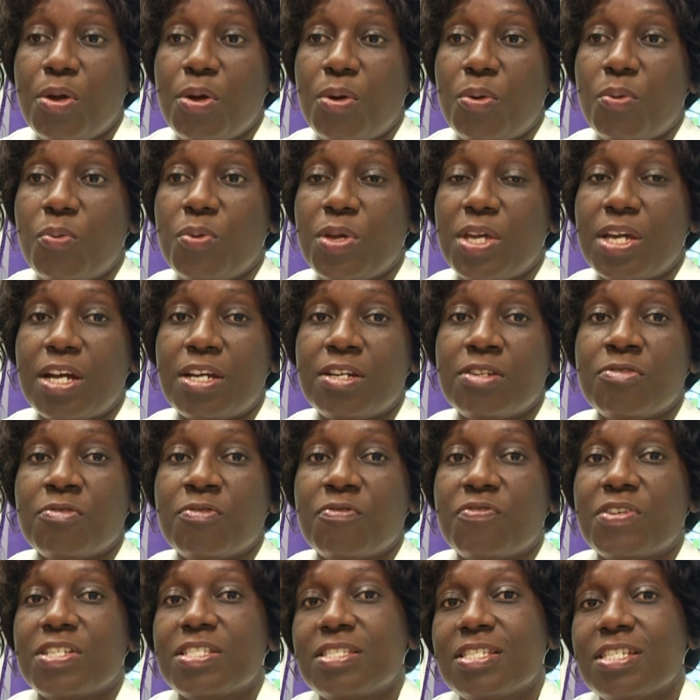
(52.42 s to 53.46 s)
we are now
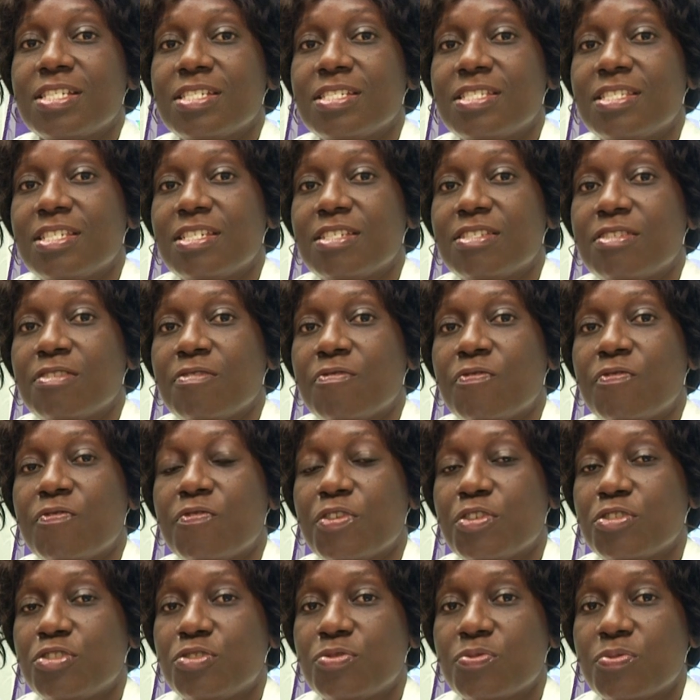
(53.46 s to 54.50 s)
facilitating
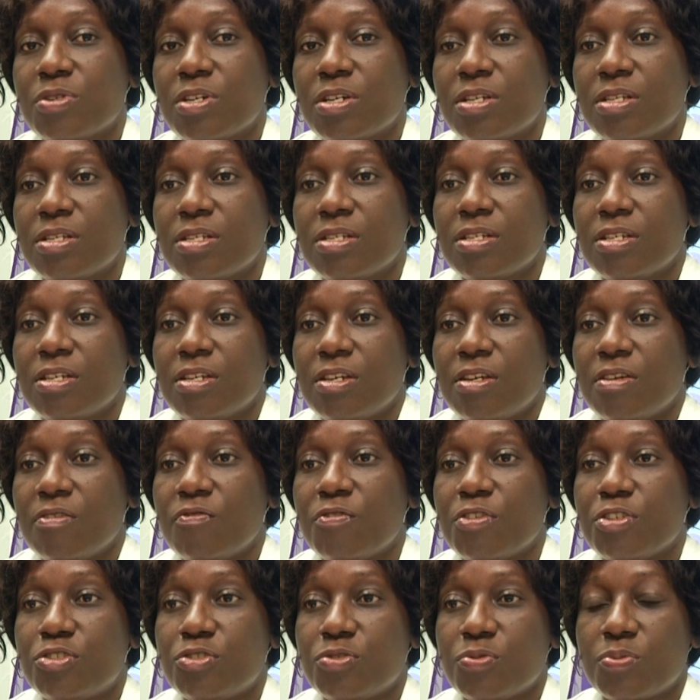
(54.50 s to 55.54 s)
virtual
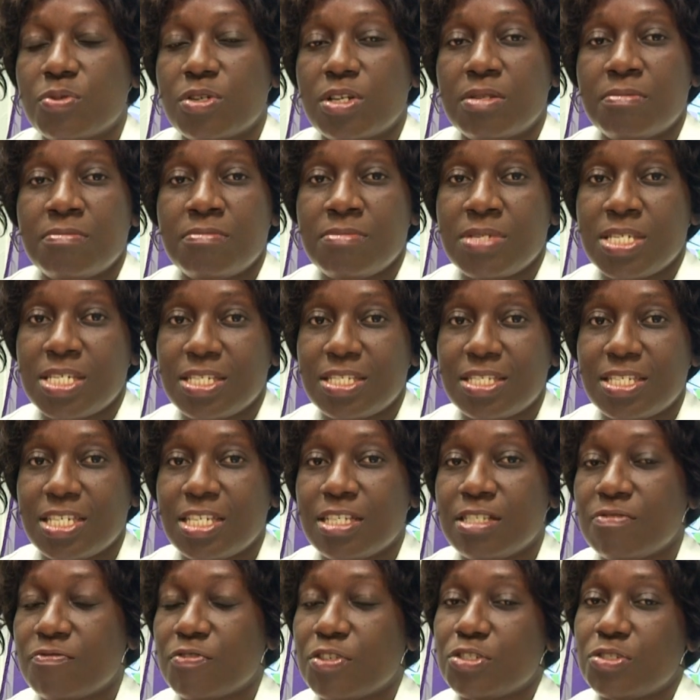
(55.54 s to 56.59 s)
virtual
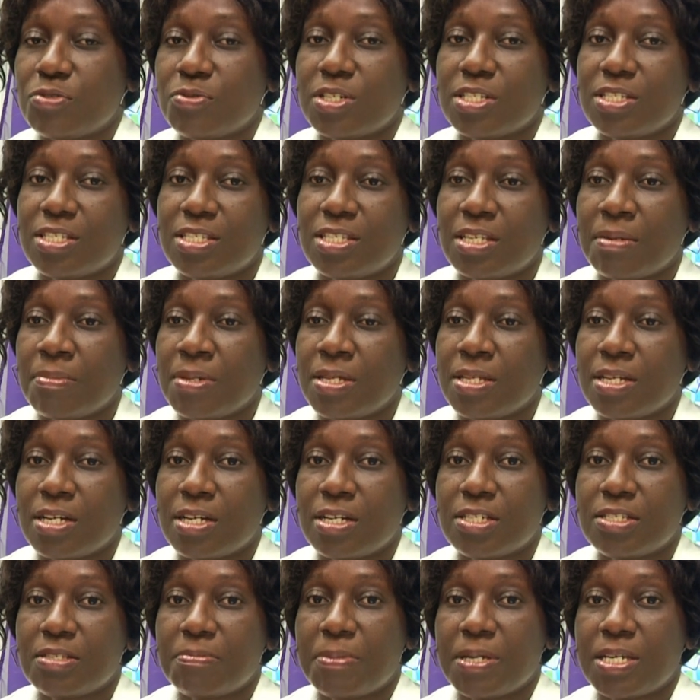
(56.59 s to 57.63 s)
meetings, virtual
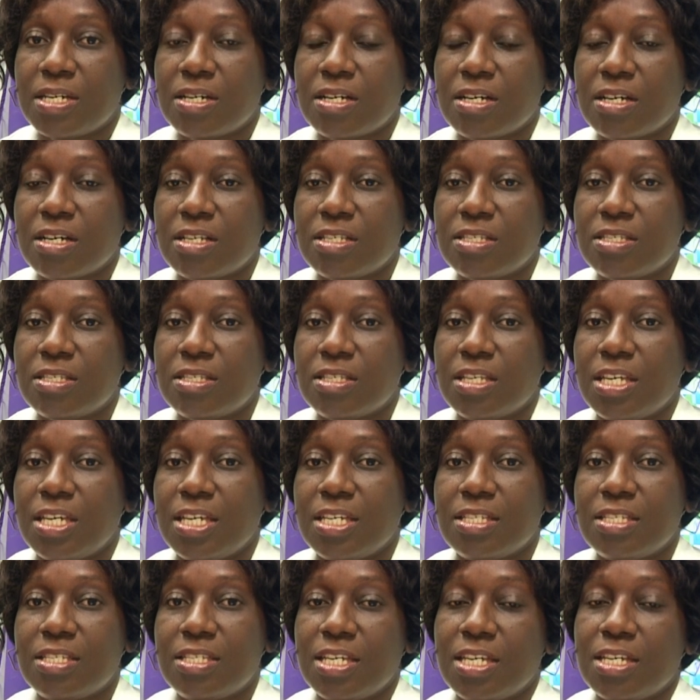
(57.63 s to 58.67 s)
seminars, because
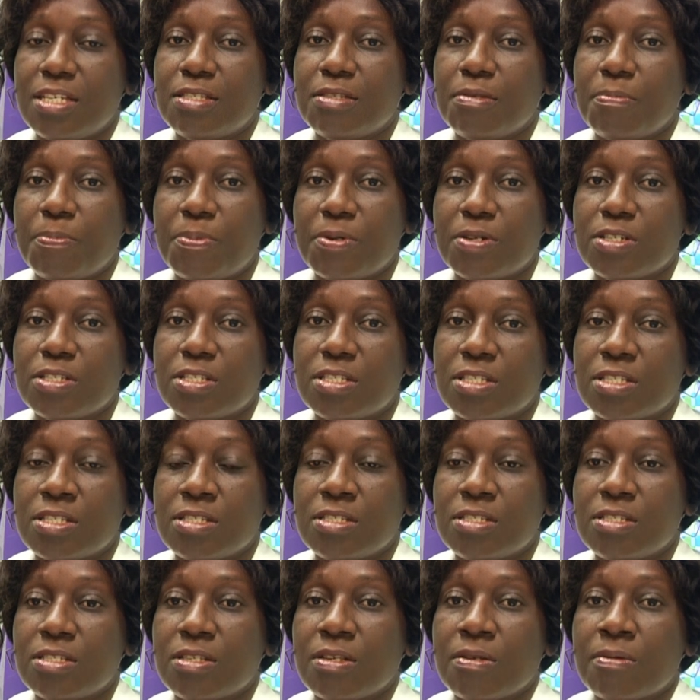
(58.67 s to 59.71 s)
it takes
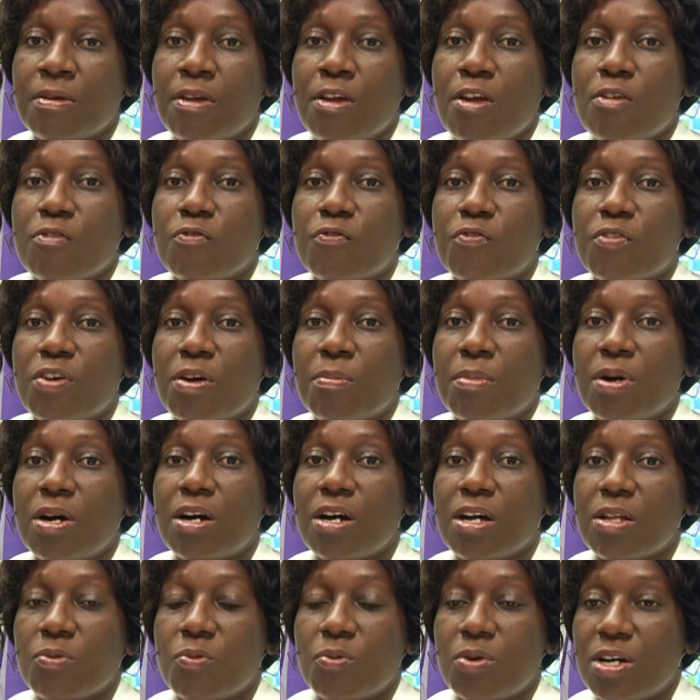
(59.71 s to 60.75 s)
persons from
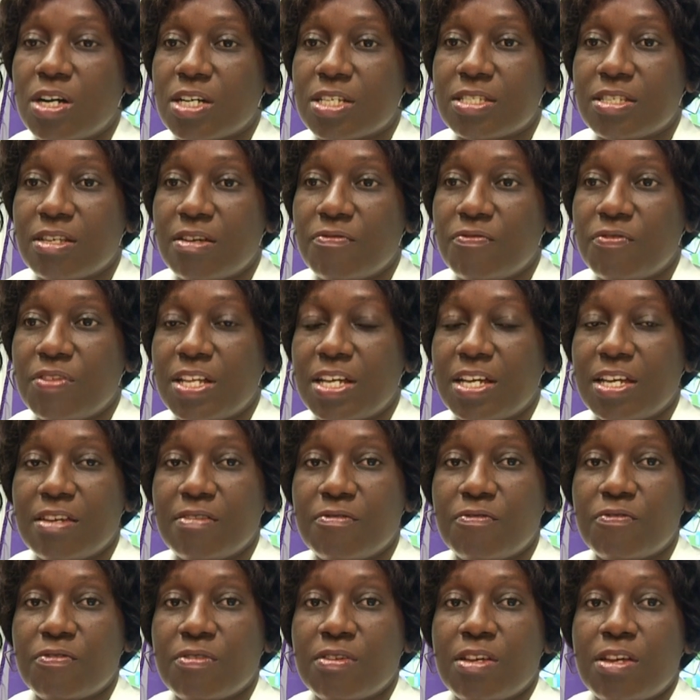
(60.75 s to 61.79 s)
all walks of
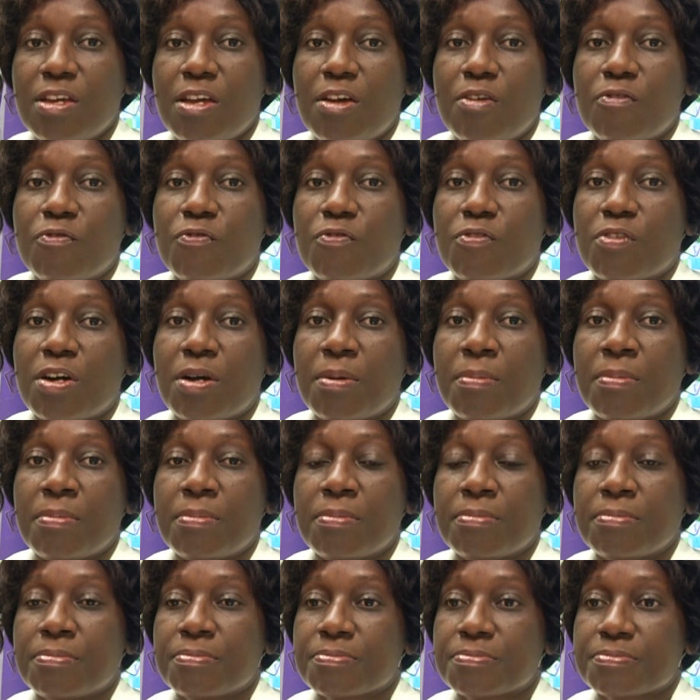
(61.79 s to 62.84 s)
life,
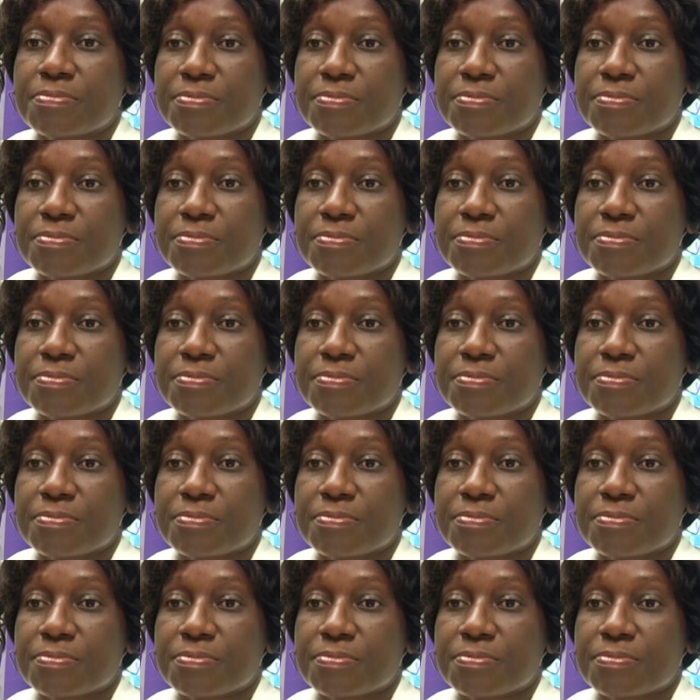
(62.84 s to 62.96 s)
from